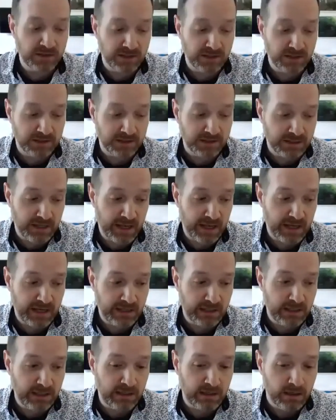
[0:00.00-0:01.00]
in
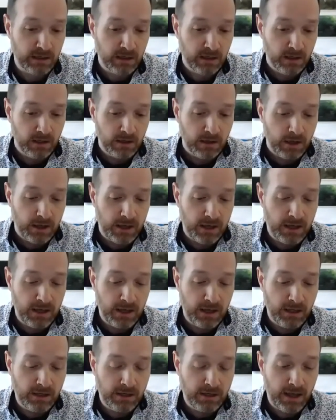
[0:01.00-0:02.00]
society
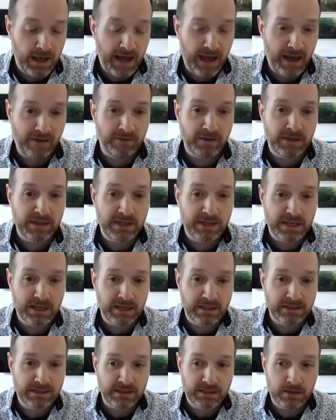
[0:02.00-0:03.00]
and having
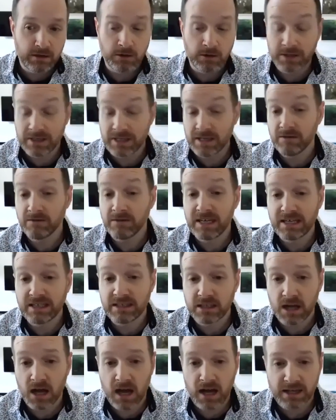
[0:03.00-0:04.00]
kids or give
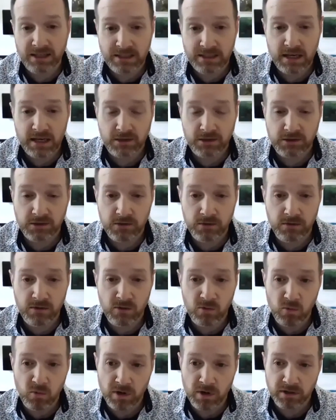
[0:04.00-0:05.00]
kids context to the
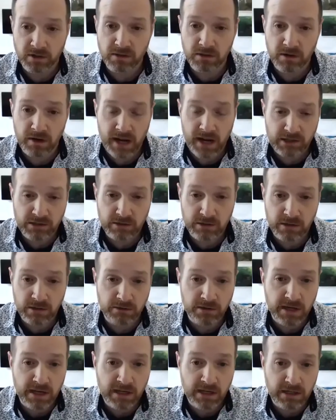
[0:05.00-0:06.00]
work that they're actually
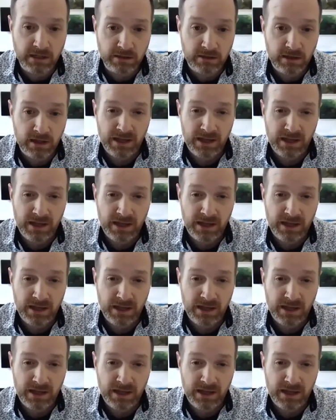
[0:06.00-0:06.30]
creating?